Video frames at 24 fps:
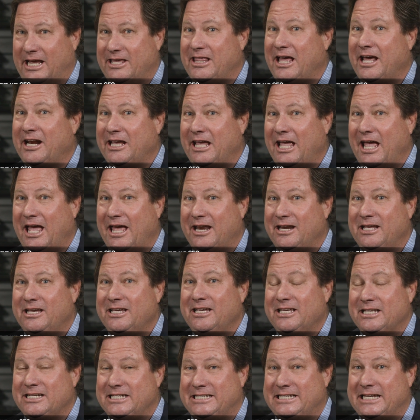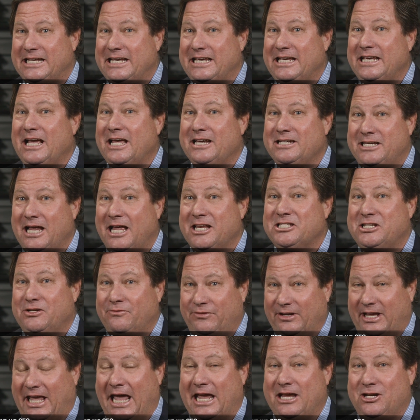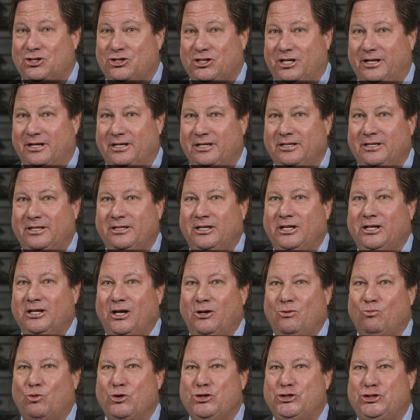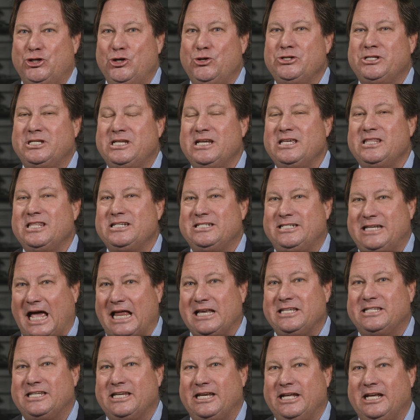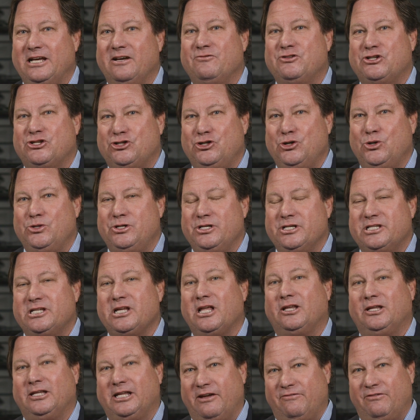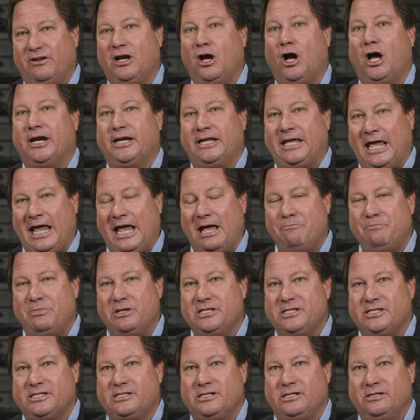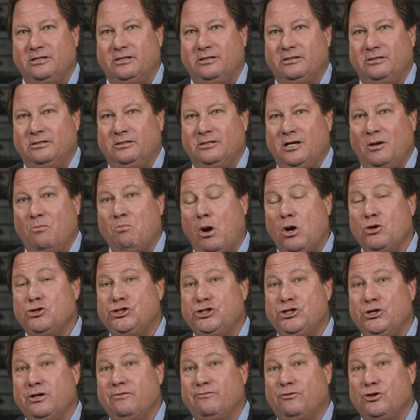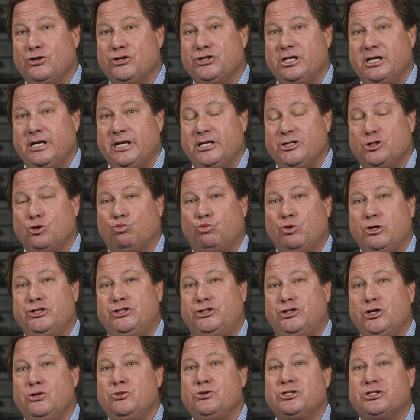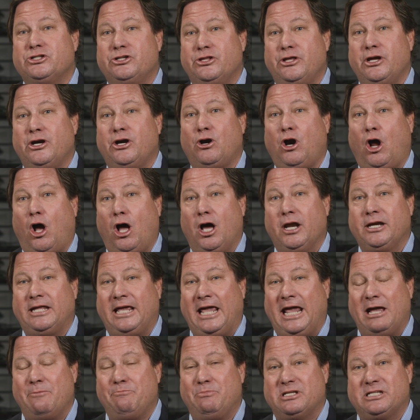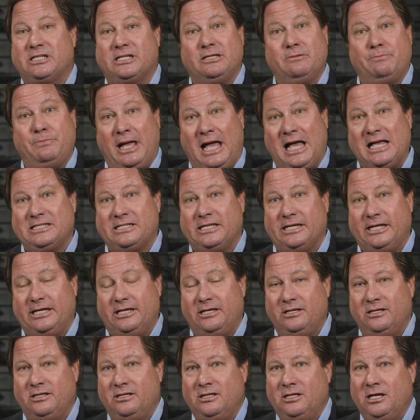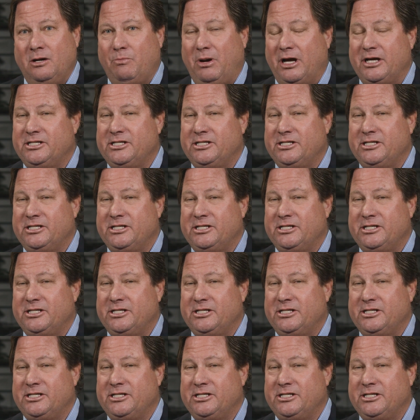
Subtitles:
that again, de-densification. Reducing the density of students living on campus. Most universities reduced their on-campus capacity by